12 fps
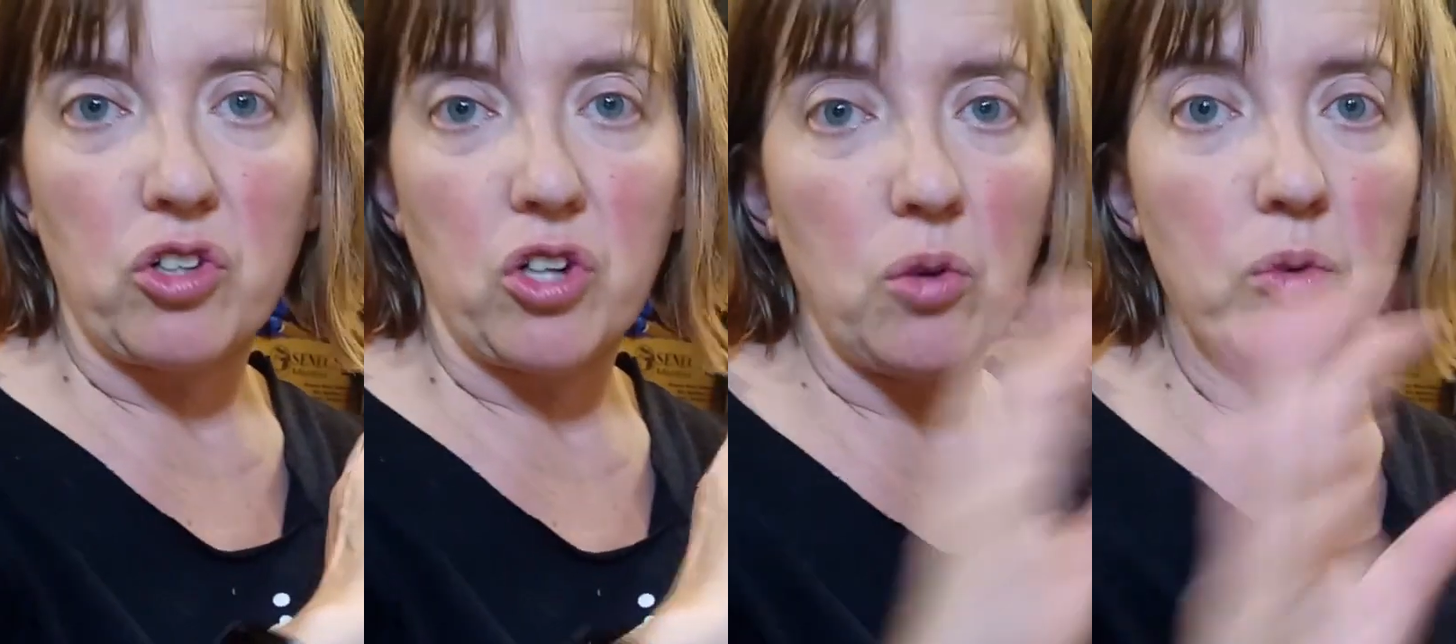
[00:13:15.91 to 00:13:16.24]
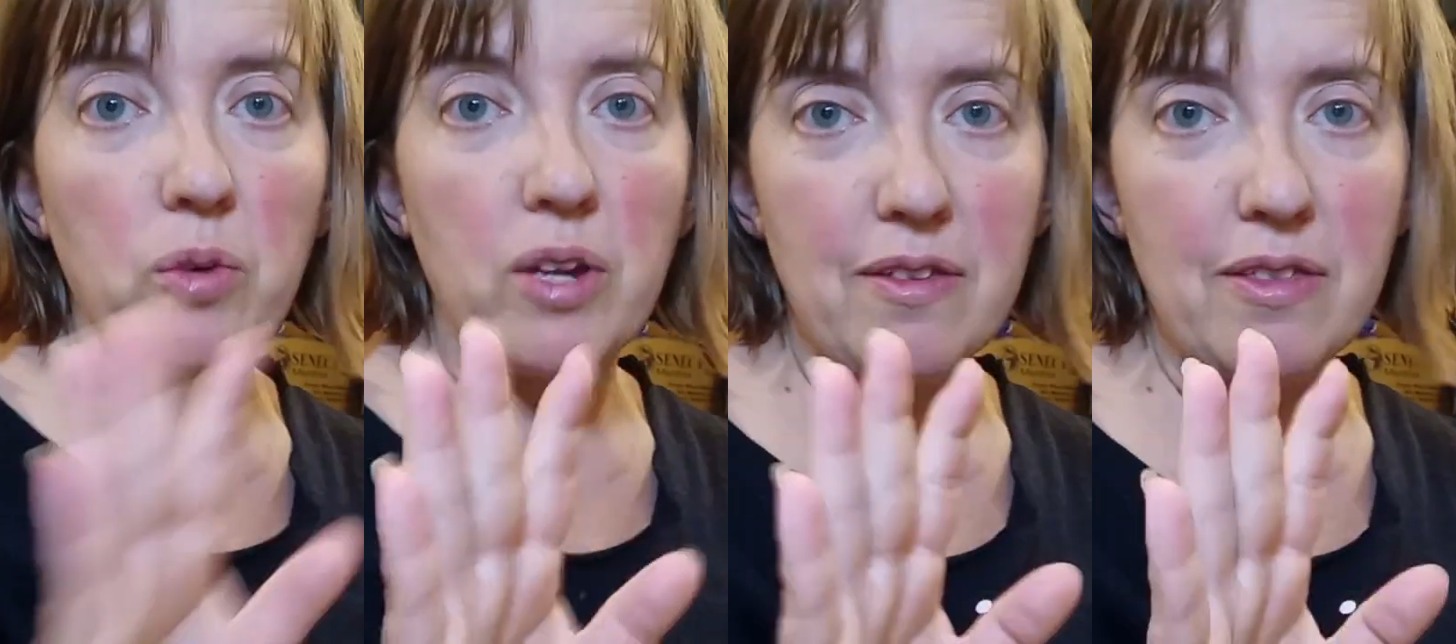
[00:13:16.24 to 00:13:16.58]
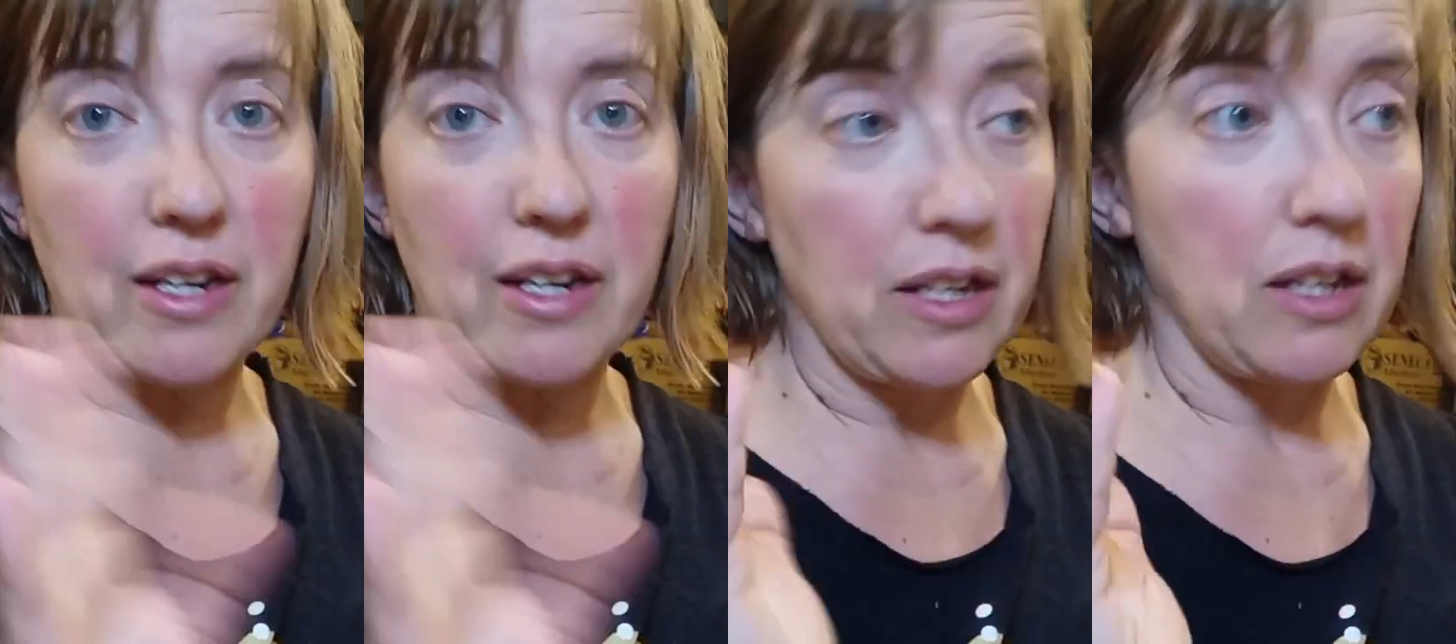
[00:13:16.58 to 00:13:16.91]
No reason
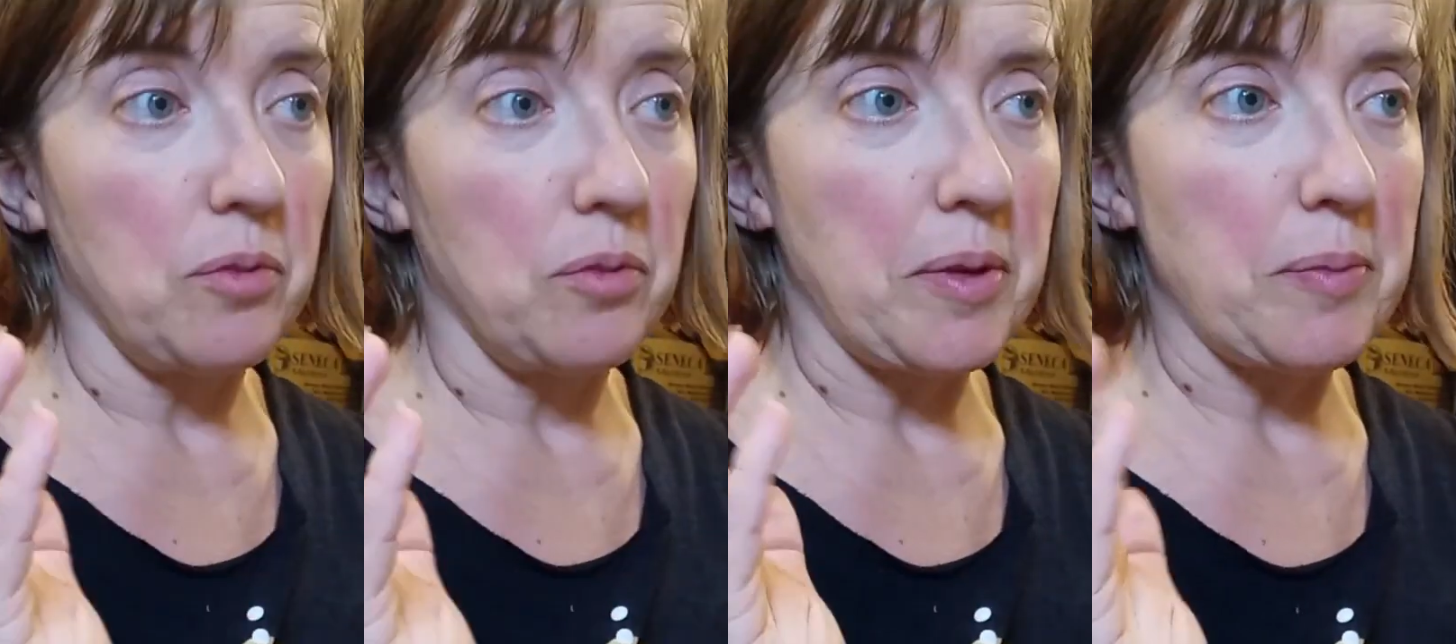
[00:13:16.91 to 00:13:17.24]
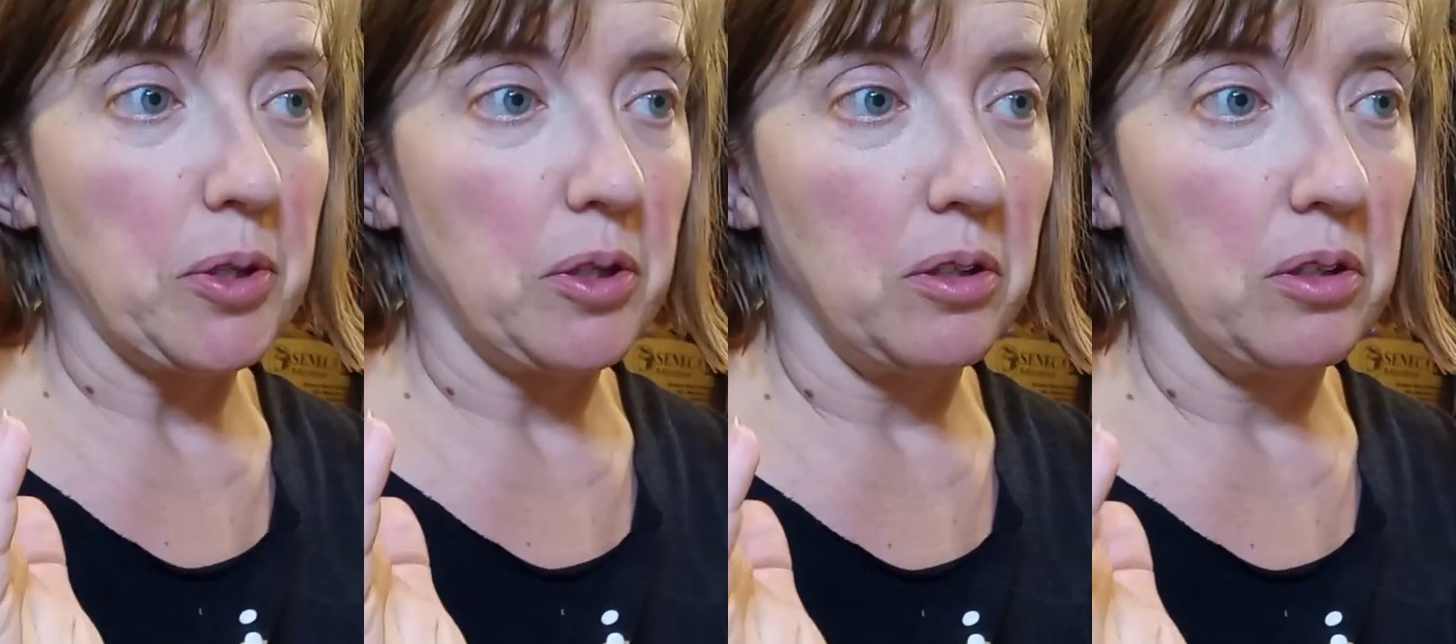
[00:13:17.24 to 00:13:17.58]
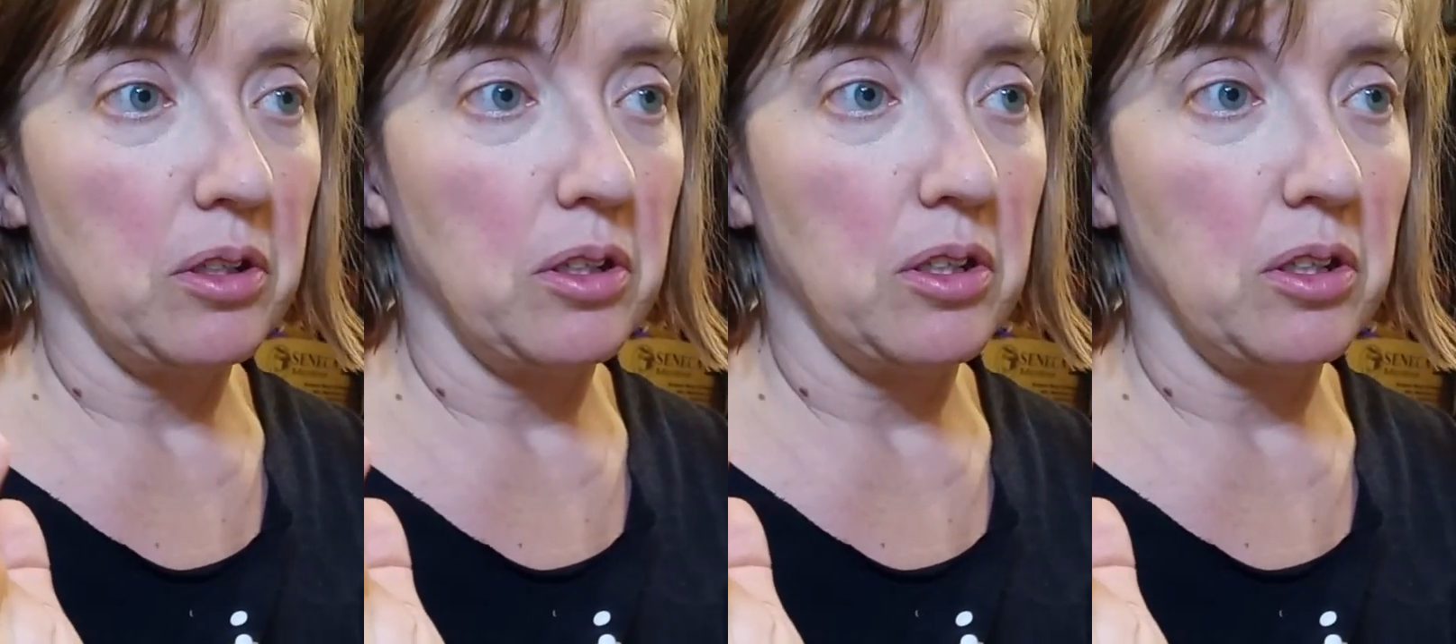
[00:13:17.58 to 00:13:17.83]
that I can remember.